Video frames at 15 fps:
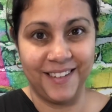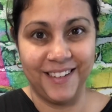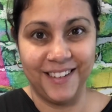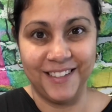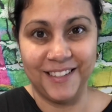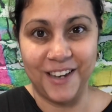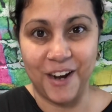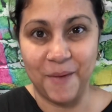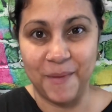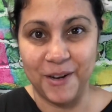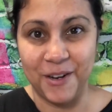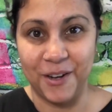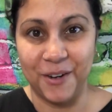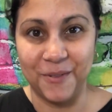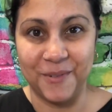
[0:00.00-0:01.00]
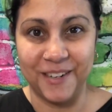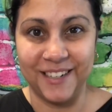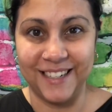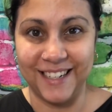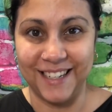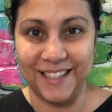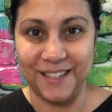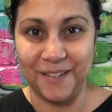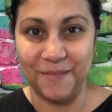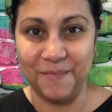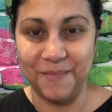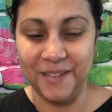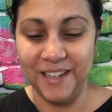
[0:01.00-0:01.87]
Sorry, my daughter wanted to get some